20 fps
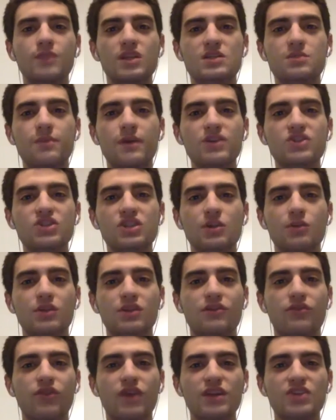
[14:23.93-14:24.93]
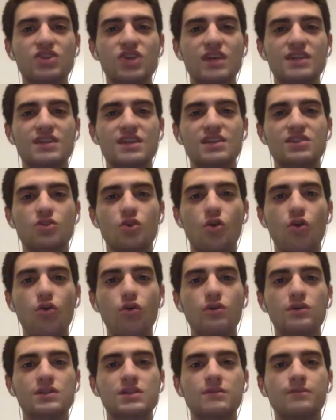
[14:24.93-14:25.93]
especially with the franchise this
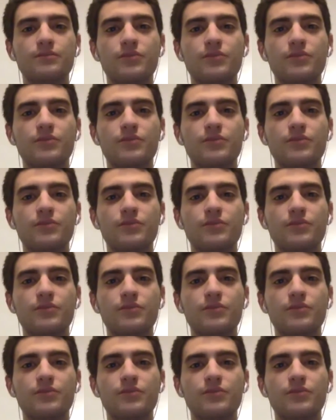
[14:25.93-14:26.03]
old,